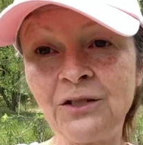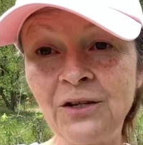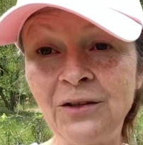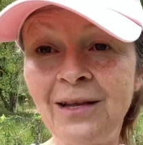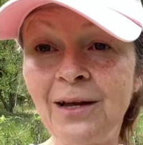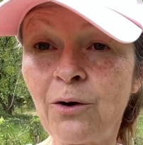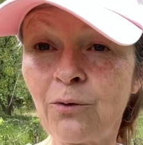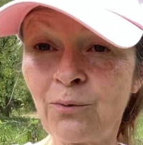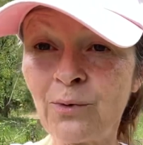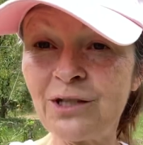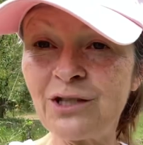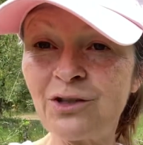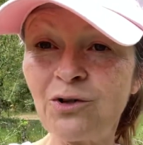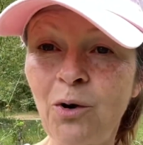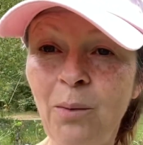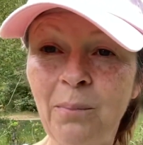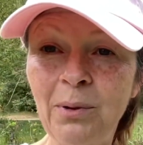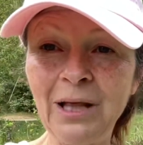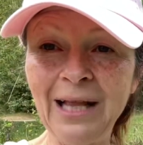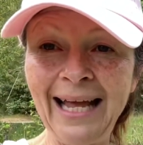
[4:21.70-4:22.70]
to the
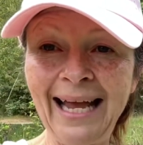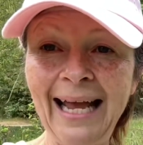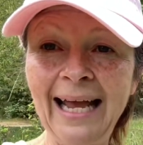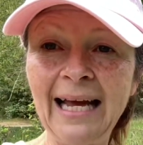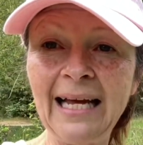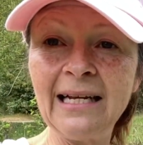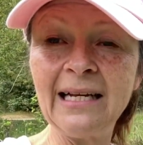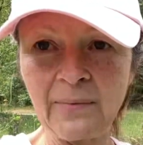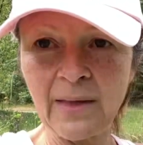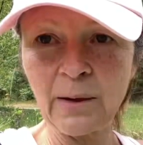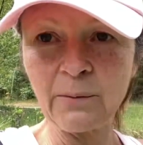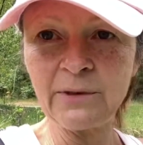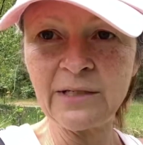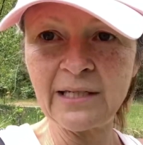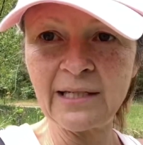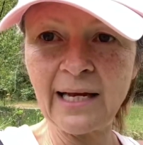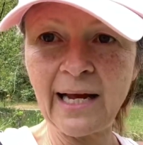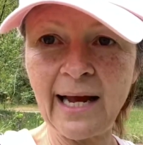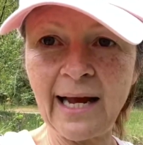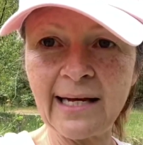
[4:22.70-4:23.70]
original plan that was
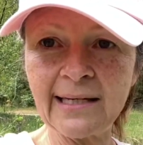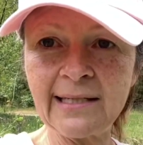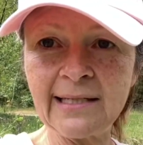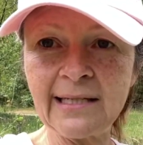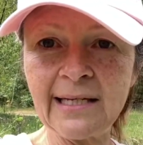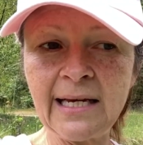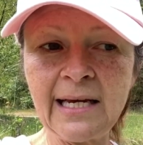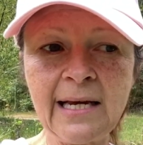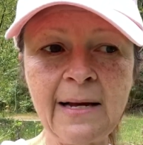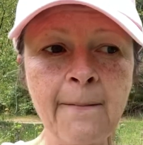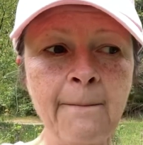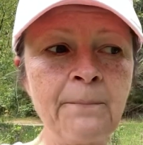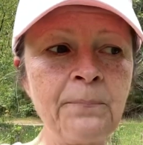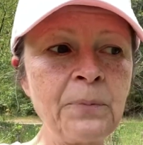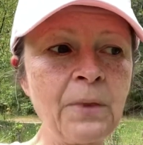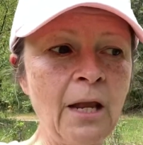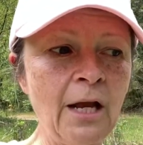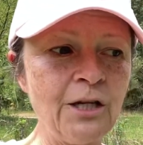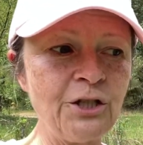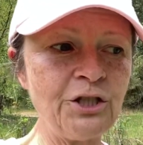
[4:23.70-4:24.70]
in Etsy.
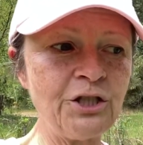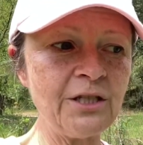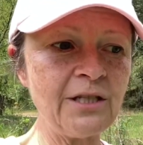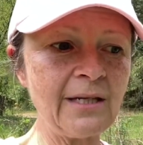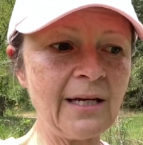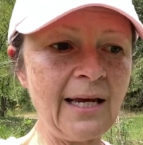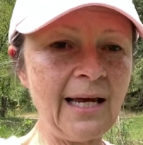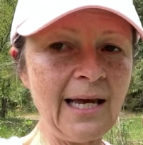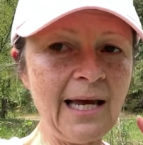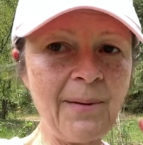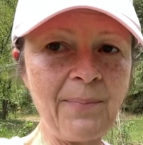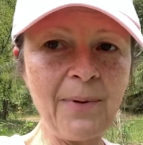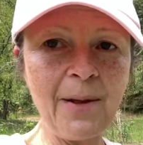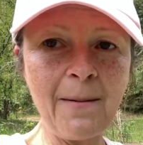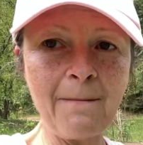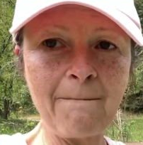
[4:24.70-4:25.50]
Just keep in